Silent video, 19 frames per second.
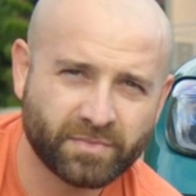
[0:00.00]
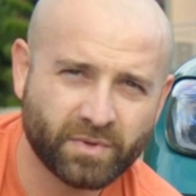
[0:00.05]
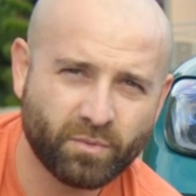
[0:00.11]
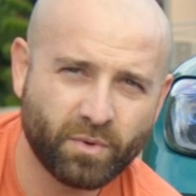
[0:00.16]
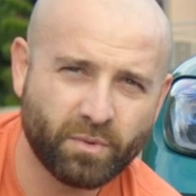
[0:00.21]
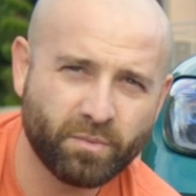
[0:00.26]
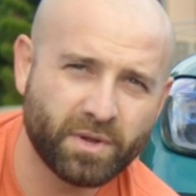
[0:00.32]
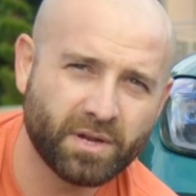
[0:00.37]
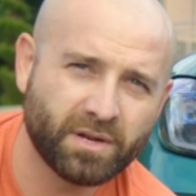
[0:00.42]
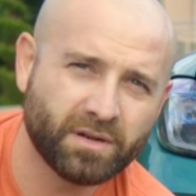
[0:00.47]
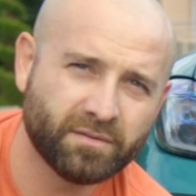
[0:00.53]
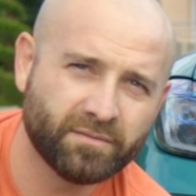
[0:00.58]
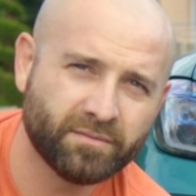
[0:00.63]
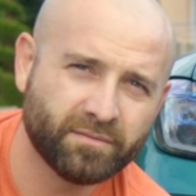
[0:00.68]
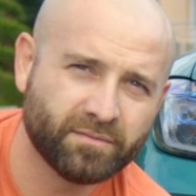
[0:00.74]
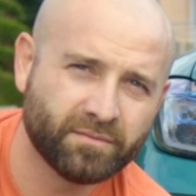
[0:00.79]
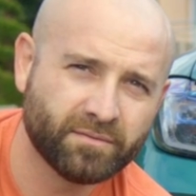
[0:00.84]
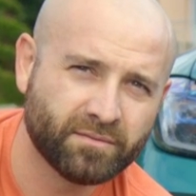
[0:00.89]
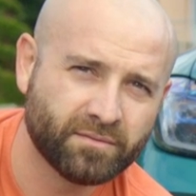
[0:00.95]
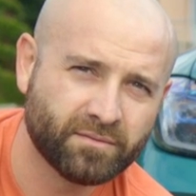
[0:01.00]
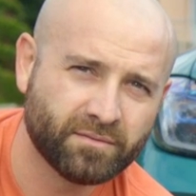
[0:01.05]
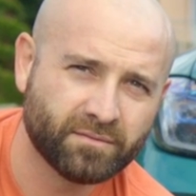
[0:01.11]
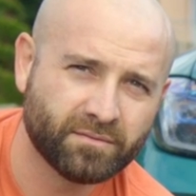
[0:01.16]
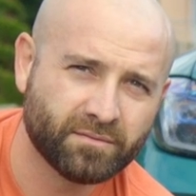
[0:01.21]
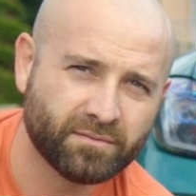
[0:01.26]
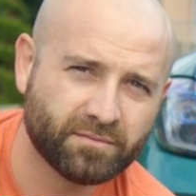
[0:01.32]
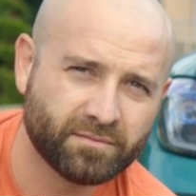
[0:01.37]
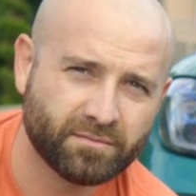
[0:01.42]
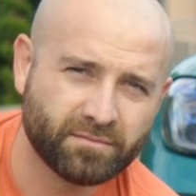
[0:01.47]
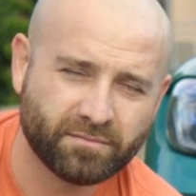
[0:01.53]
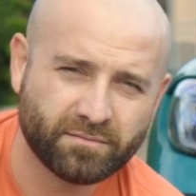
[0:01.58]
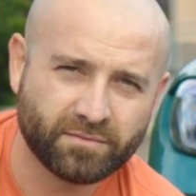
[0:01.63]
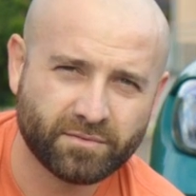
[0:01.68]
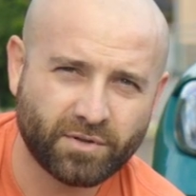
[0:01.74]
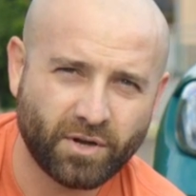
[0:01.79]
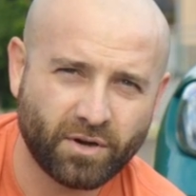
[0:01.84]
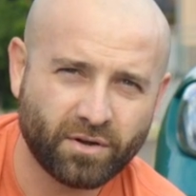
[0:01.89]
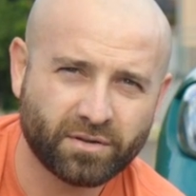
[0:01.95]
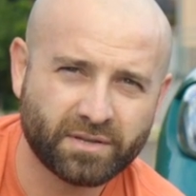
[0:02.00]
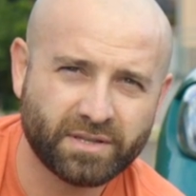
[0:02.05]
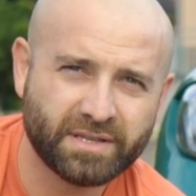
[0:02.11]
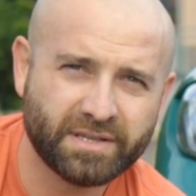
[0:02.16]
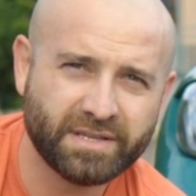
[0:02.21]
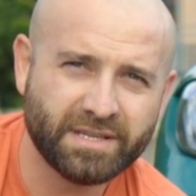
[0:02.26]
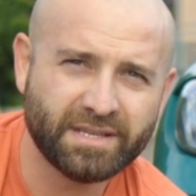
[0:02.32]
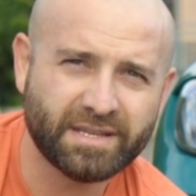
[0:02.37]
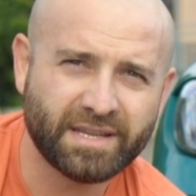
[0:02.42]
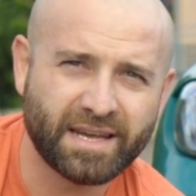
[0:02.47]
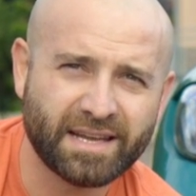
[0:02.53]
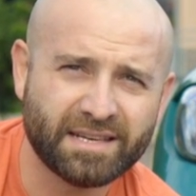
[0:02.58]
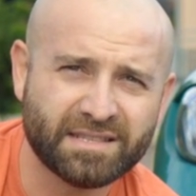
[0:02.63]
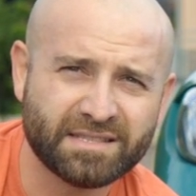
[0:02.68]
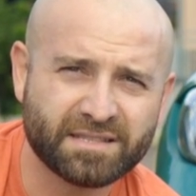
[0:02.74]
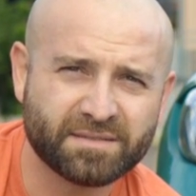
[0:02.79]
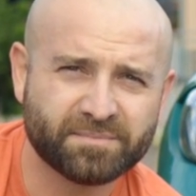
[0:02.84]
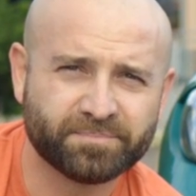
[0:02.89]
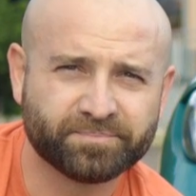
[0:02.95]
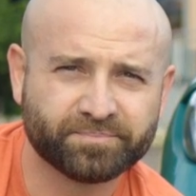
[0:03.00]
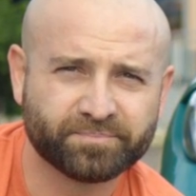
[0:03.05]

We will talk the details,